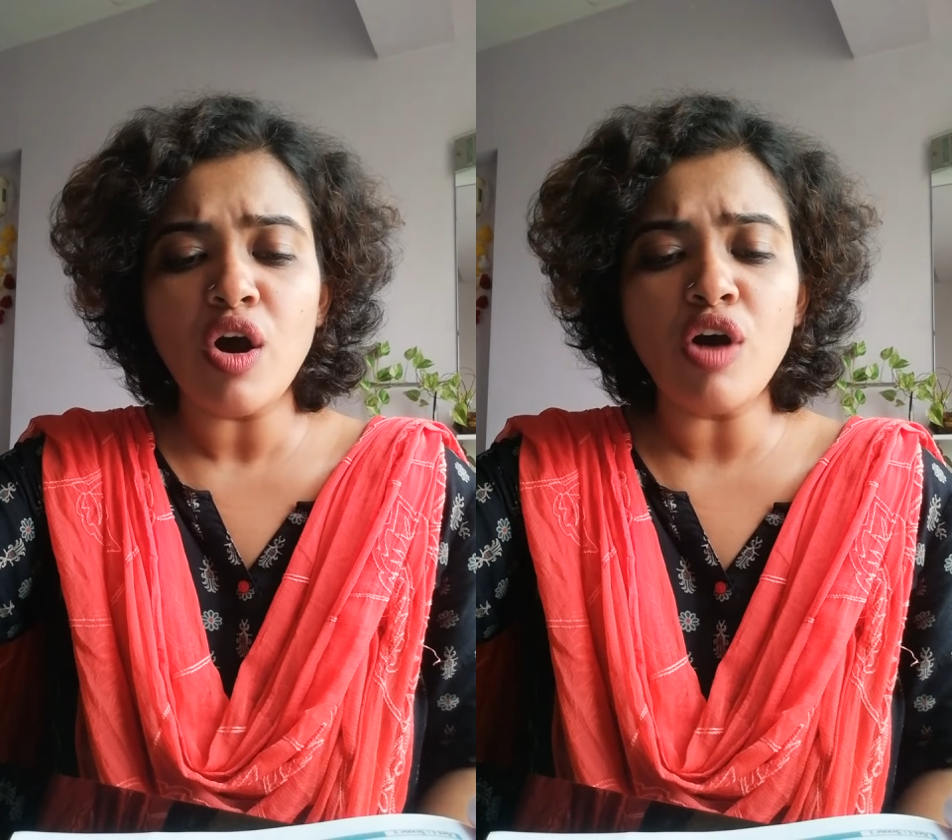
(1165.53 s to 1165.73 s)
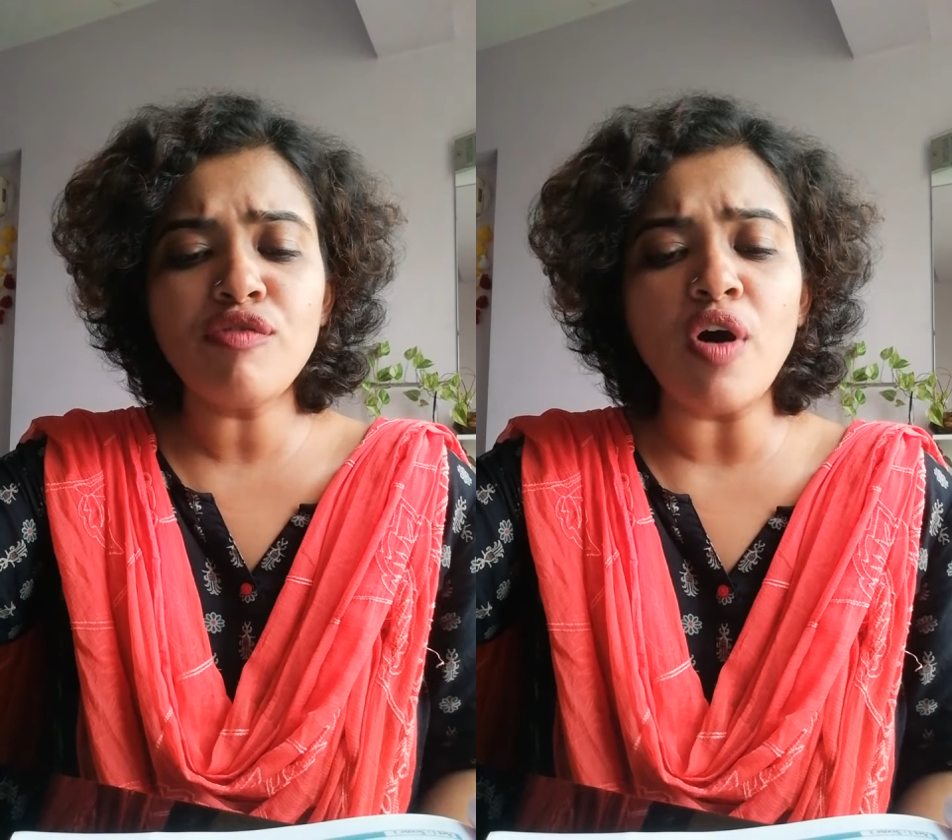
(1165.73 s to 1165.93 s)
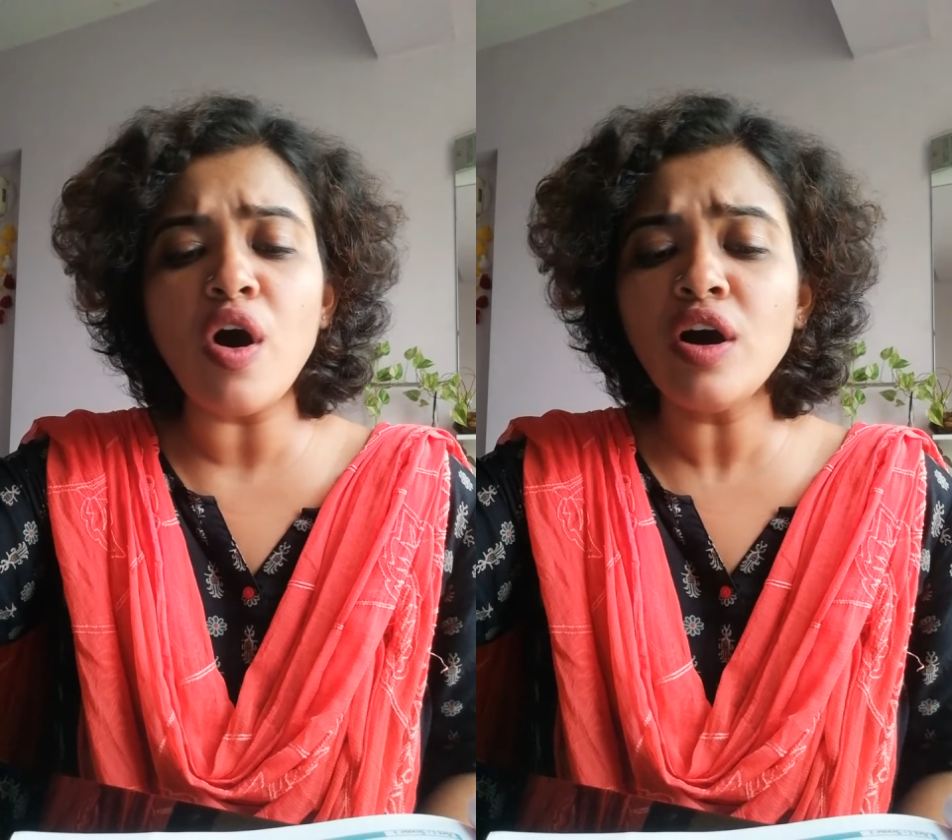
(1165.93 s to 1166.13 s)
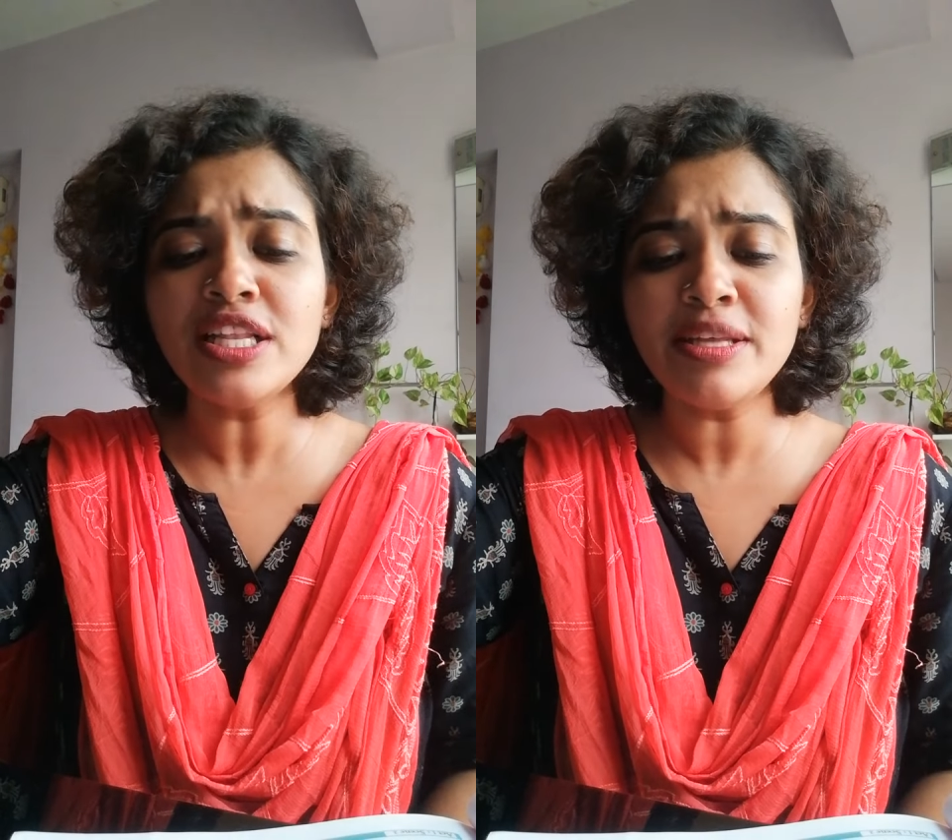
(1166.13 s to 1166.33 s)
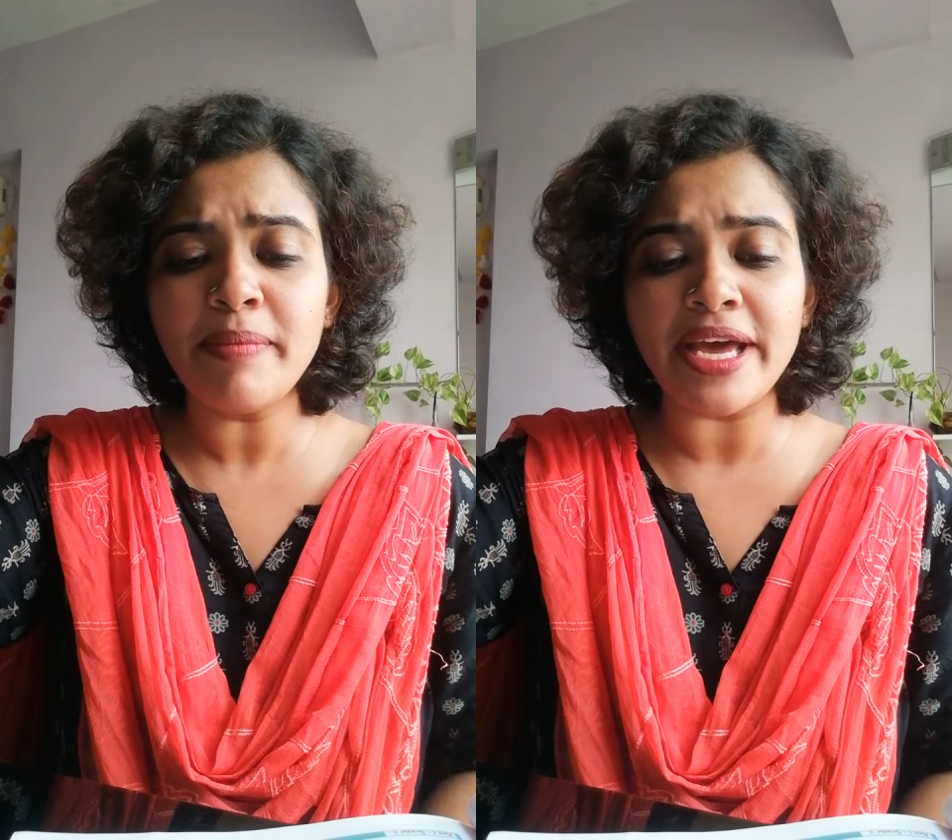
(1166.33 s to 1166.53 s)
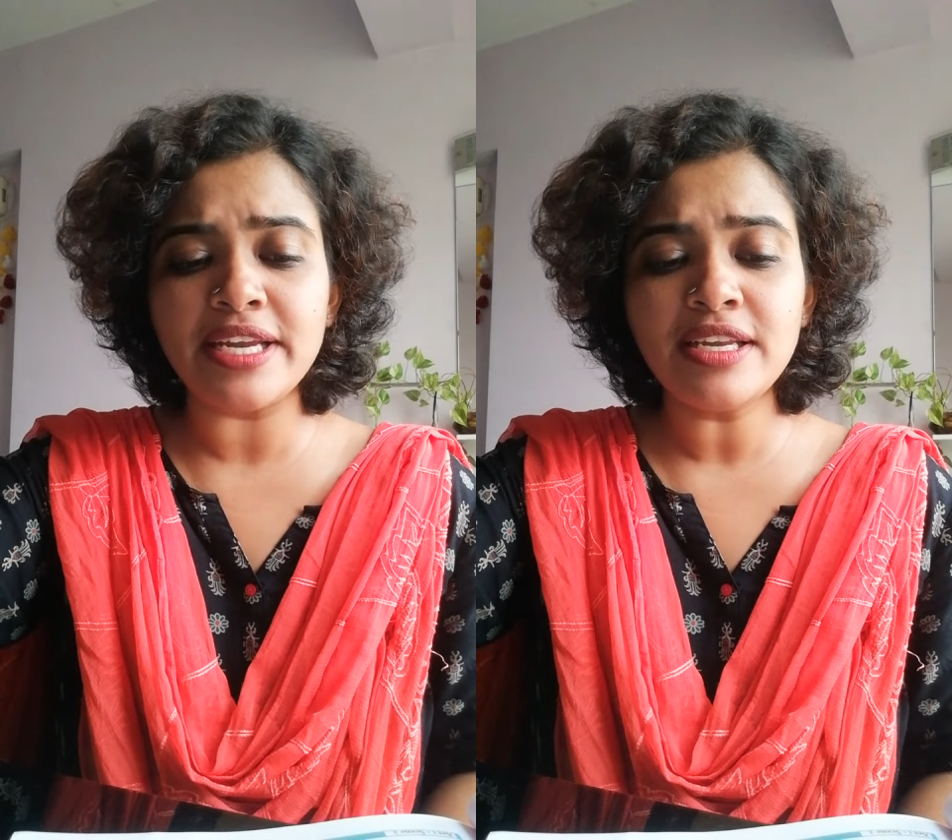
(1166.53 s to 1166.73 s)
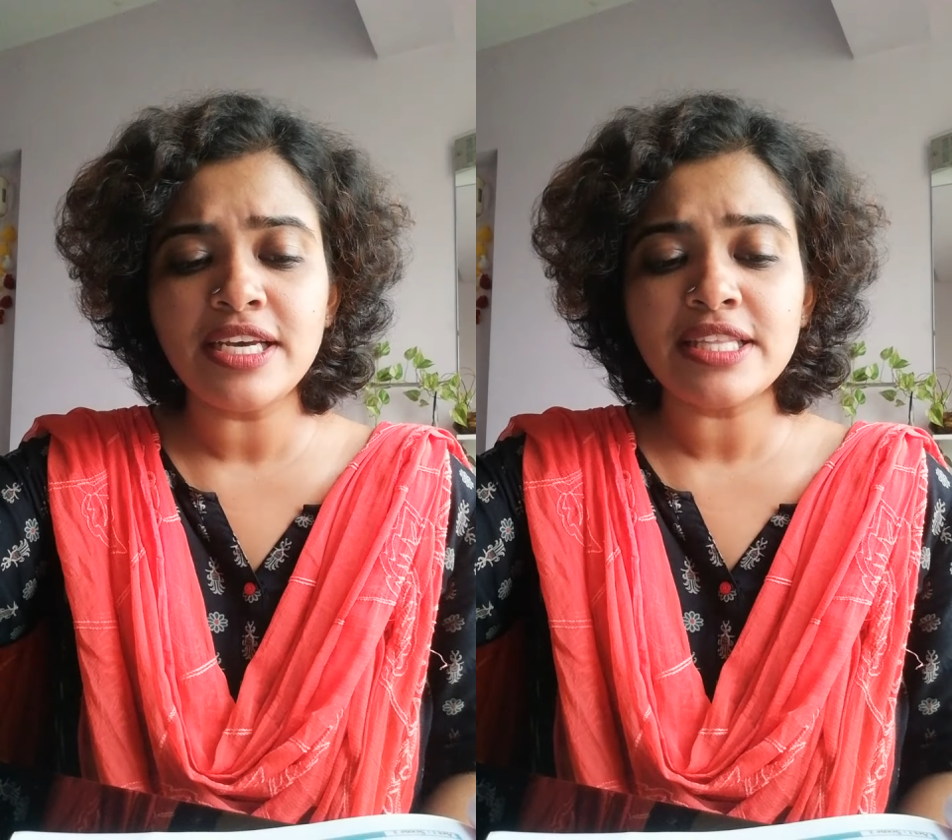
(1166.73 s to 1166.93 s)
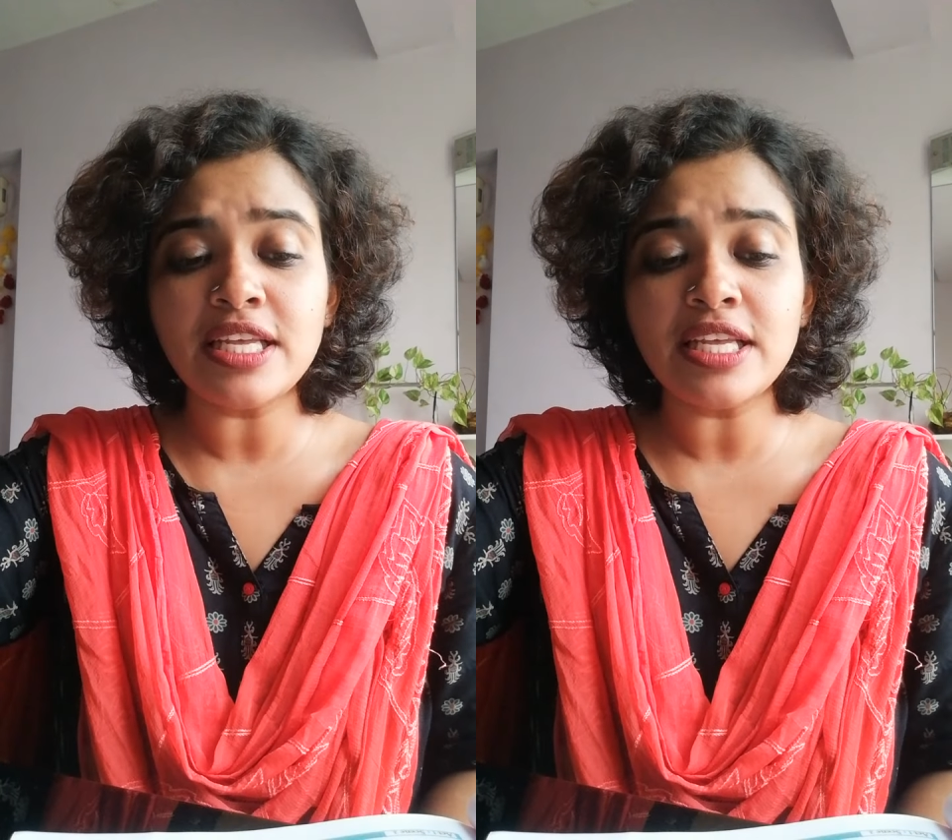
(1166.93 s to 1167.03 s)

of all the men